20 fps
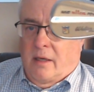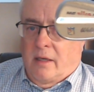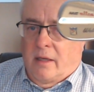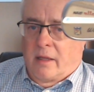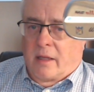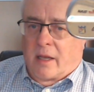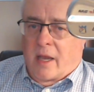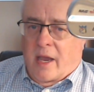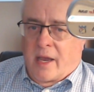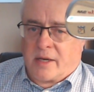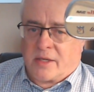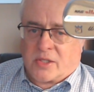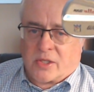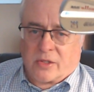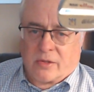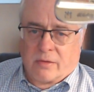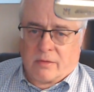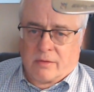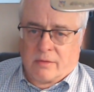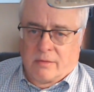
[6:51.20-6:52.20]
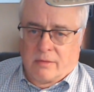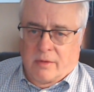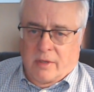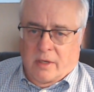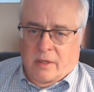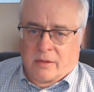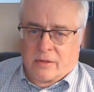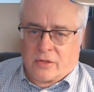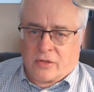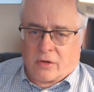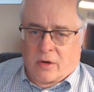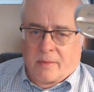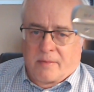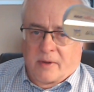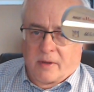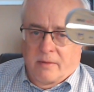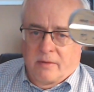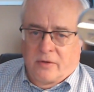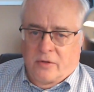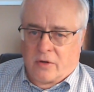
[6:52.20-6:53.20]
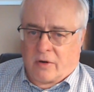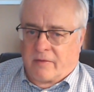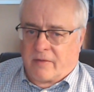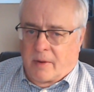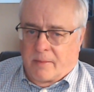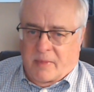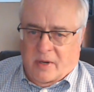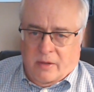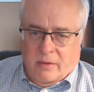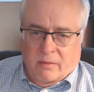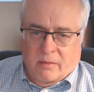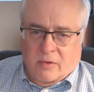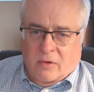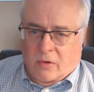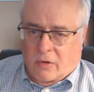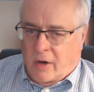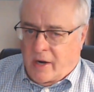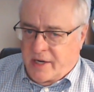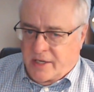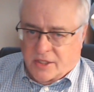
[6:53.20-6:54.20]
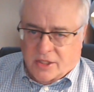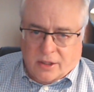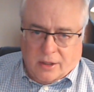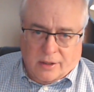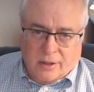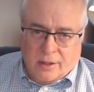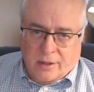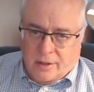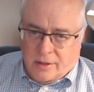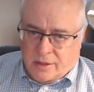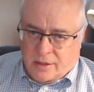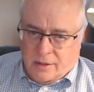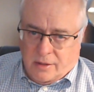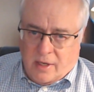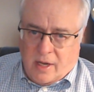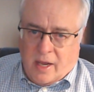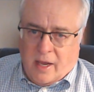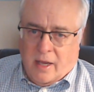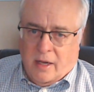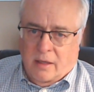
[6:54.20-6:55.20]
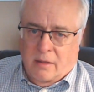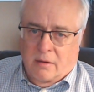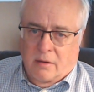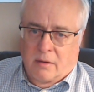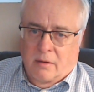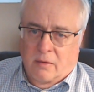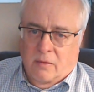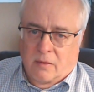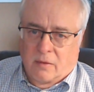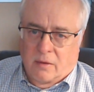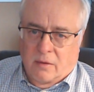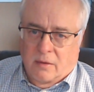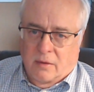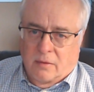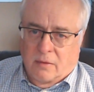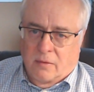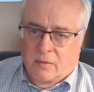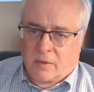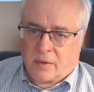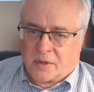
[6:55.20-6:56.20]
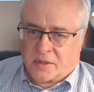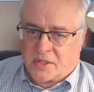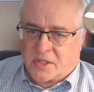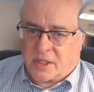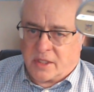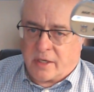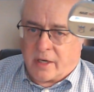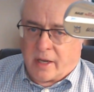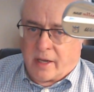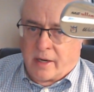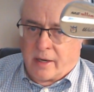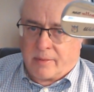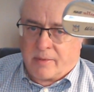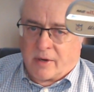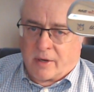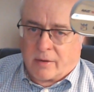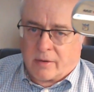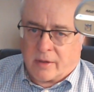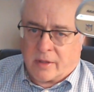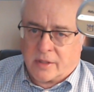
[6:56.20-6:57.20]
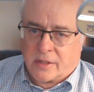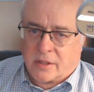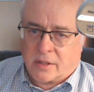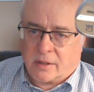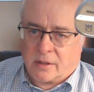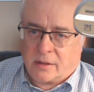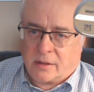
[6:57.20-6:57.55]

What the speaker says: the guys who drove up in Chryslers had Wilson Dyna-Powers.